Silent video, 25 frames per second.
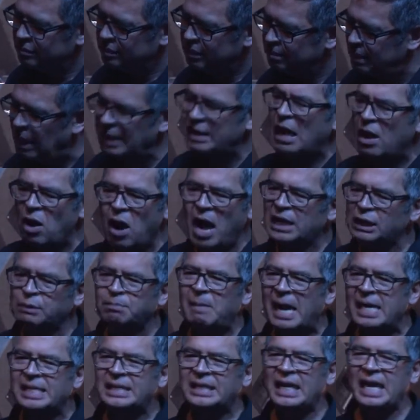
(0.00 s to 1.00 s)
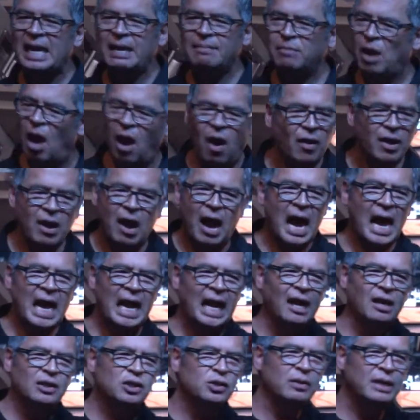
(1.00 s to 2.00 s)
But that's my team. No, no, I
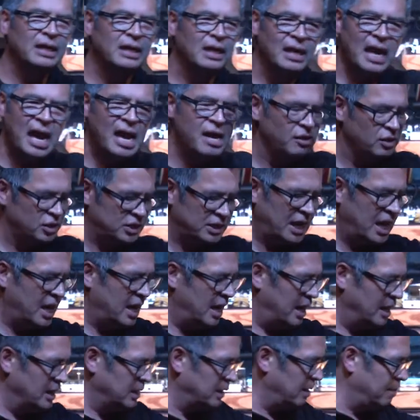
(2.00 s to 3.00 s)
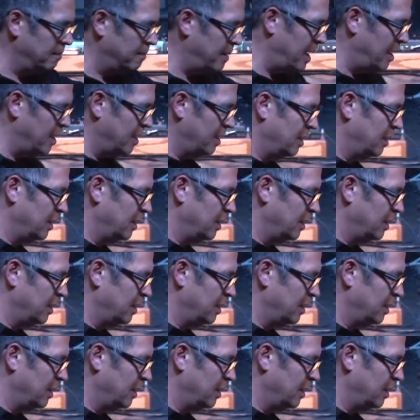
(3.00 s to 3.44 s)
here's what I hear. I understand. I understand, man.